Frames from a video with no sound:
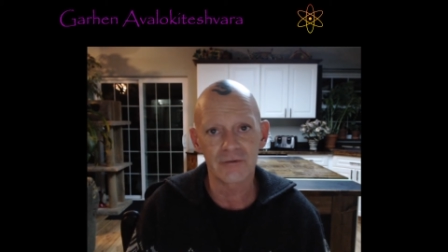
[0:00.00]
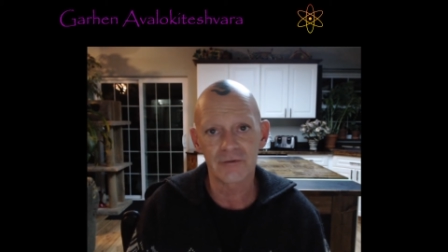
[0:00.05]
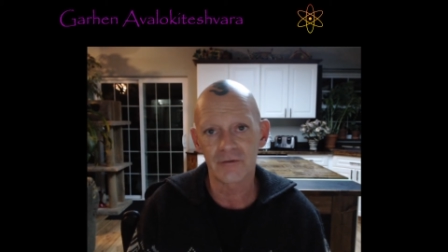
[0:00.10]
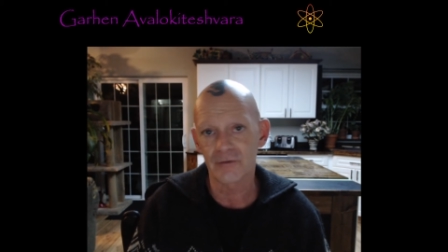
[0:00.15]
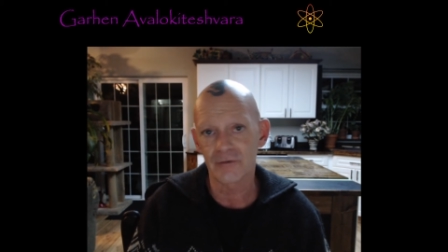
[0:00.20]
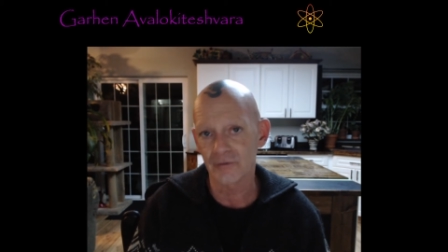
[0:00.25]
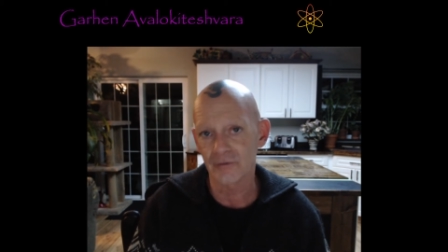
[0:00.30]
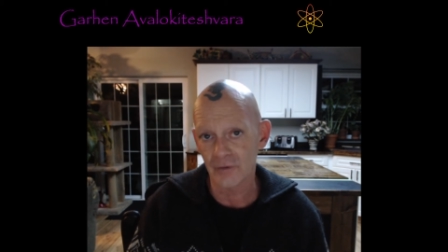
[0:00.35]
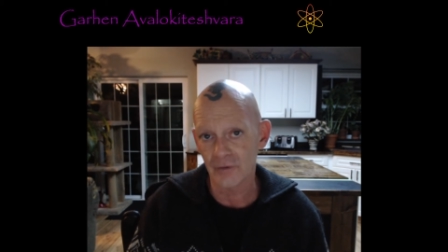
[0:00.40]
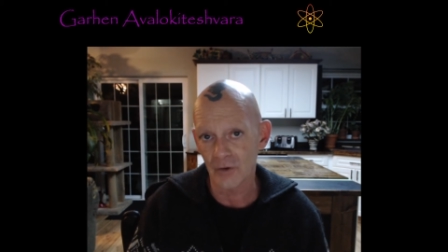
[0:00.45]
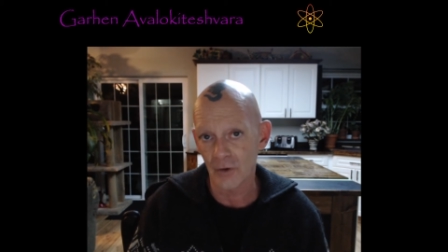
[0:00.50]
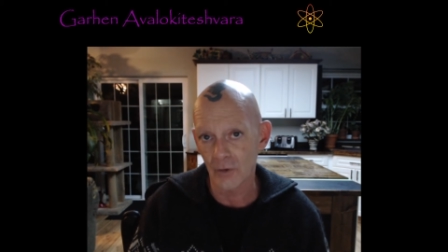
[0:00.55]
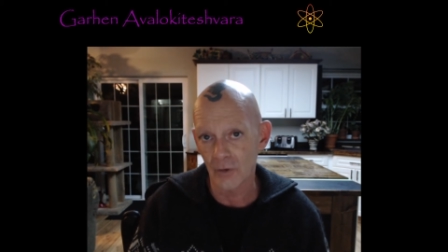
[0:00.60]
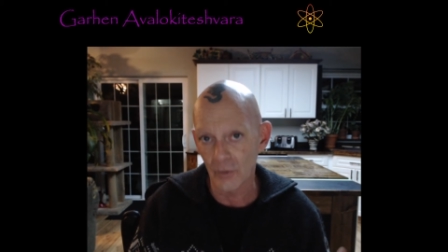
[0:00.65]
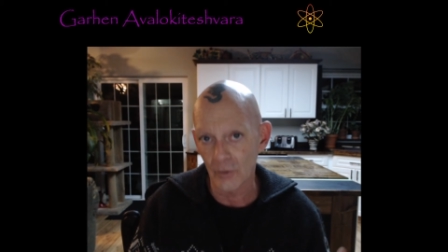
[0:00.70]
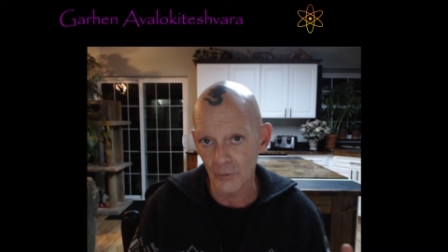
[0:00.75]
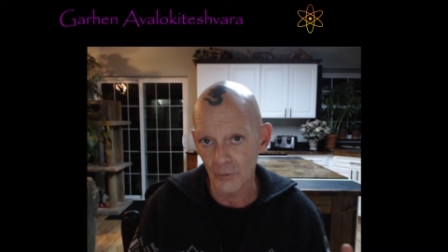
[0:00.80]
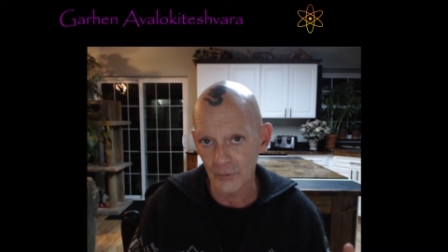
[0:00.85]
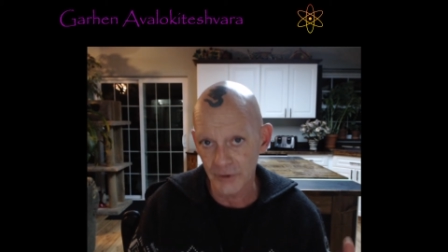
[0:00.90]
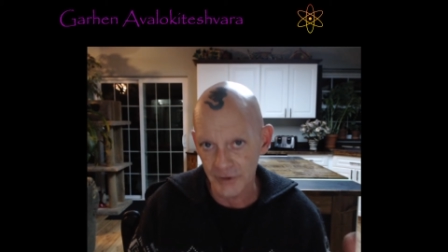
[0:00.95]
to their
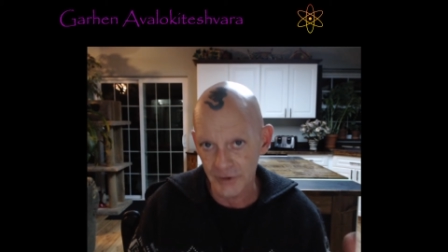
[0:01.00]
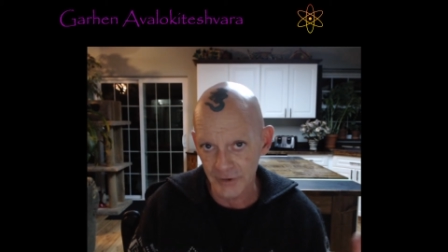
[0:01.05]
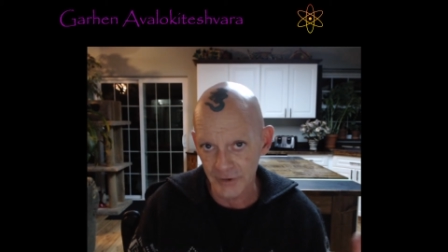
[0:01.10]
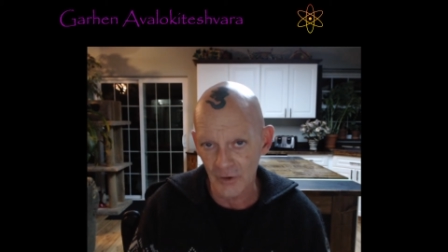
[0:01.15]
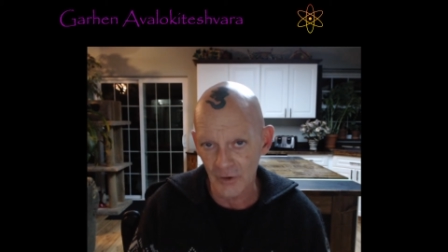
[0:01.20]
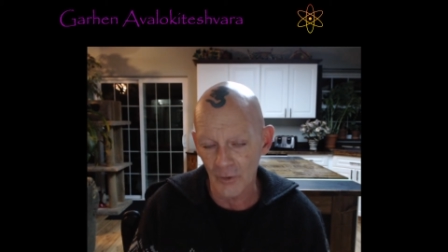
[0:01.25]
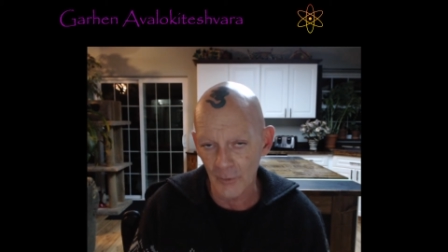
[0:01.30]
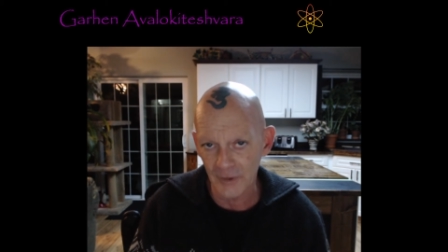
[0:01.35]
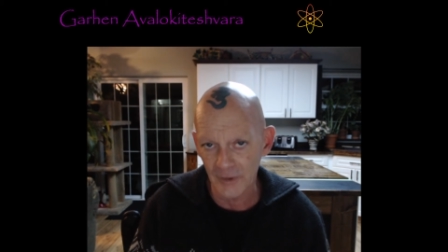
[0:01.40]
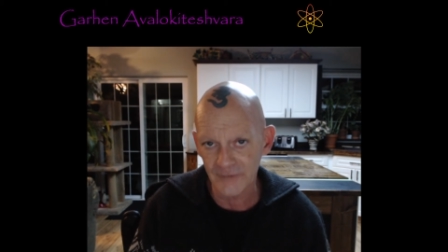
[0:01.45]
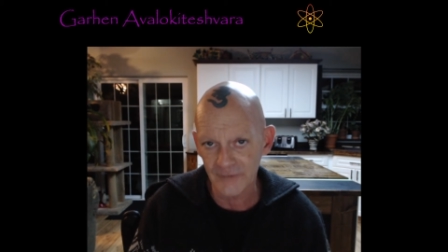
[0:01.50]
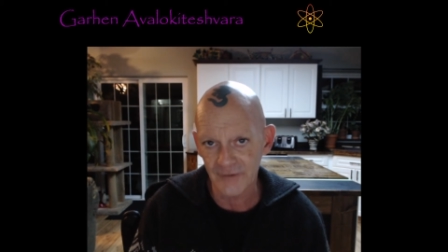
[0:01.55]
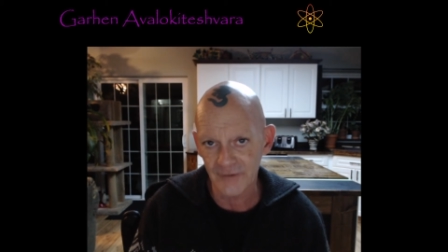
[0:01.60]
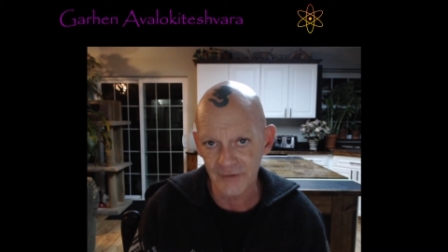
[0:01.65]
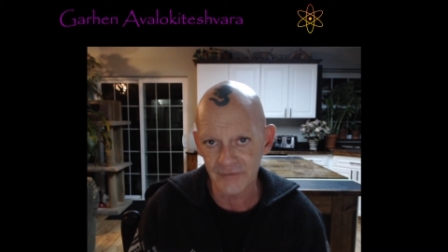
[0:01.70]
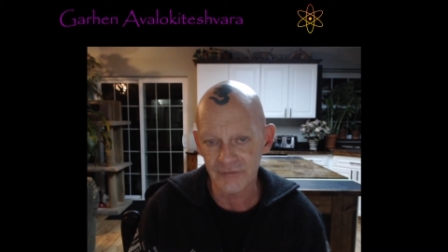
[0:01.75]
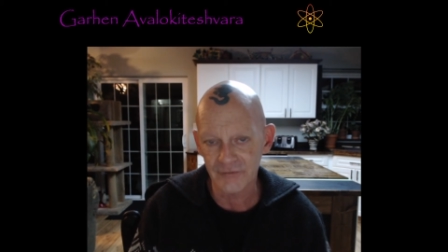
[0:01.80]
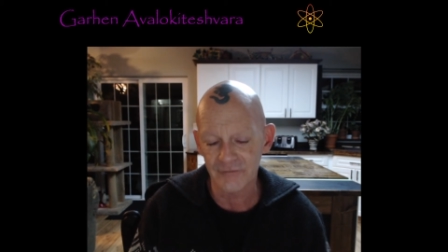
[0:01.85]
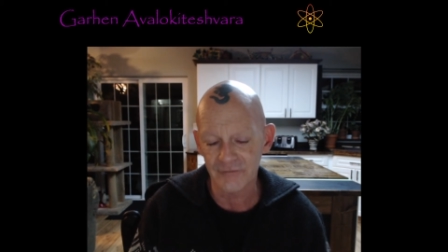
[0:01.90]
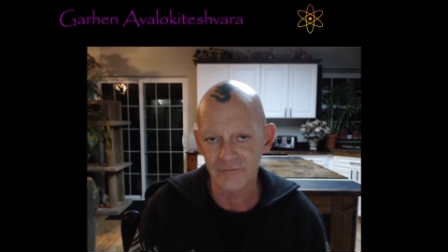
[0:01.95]
own egoic
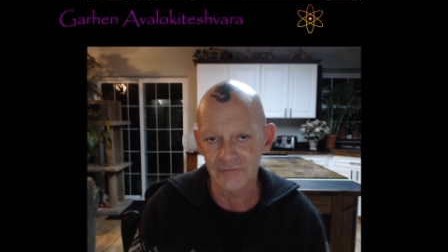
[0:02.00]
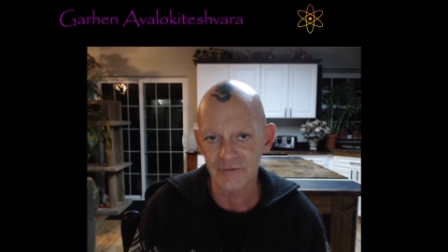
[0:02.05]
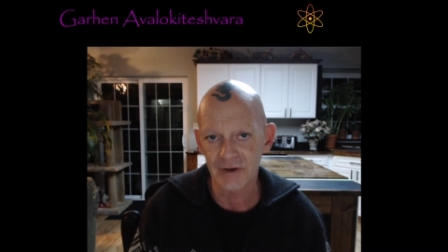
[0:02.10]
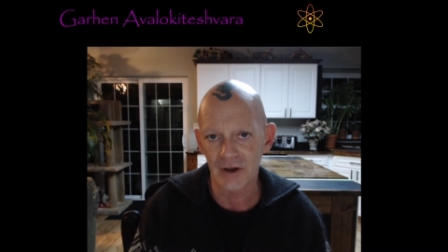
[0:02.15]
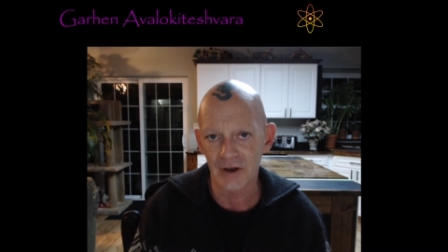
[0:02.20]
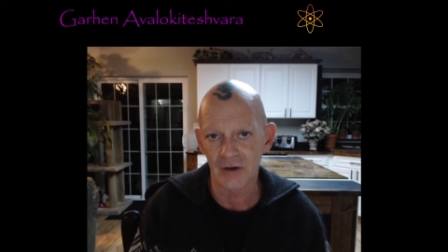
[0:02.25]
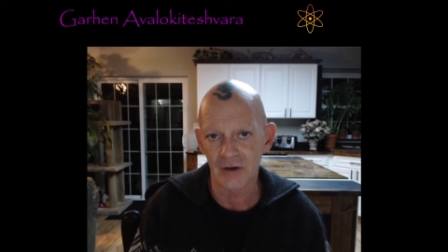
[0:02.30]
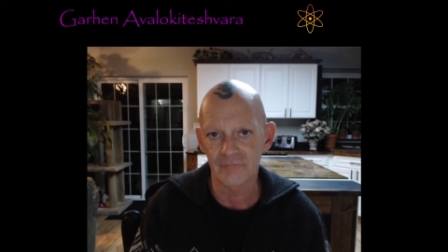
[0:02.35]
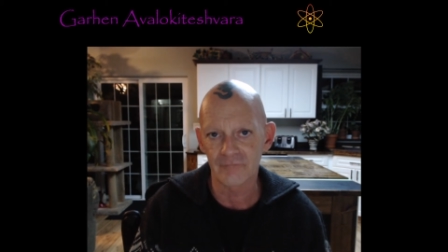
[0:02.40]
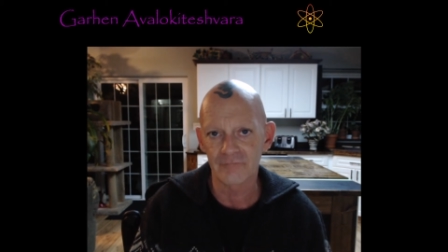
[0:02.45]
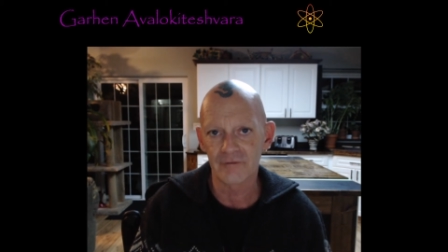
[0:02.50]
sense of self